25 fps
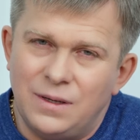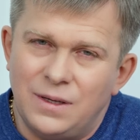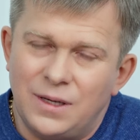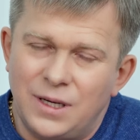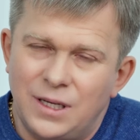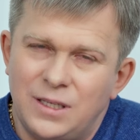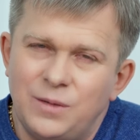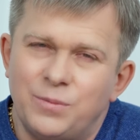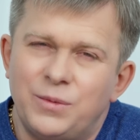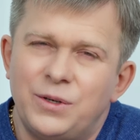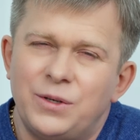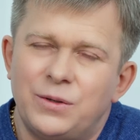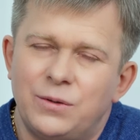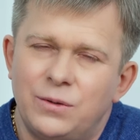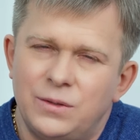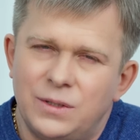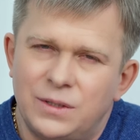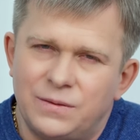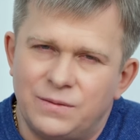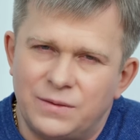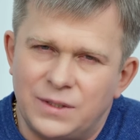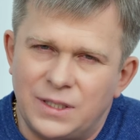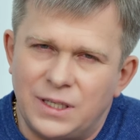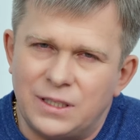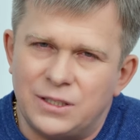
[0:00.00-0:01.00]
They
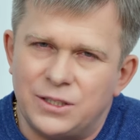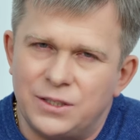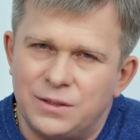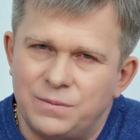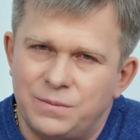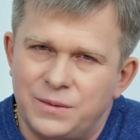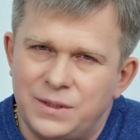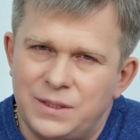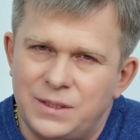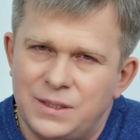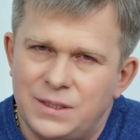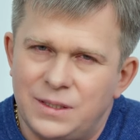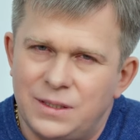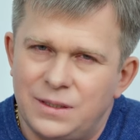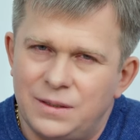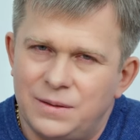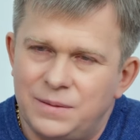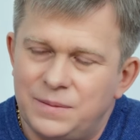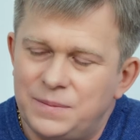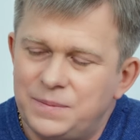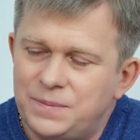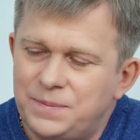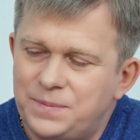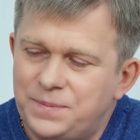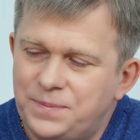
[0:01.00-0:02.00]
come into our
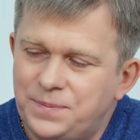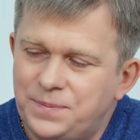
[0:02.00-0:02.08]
thoughts.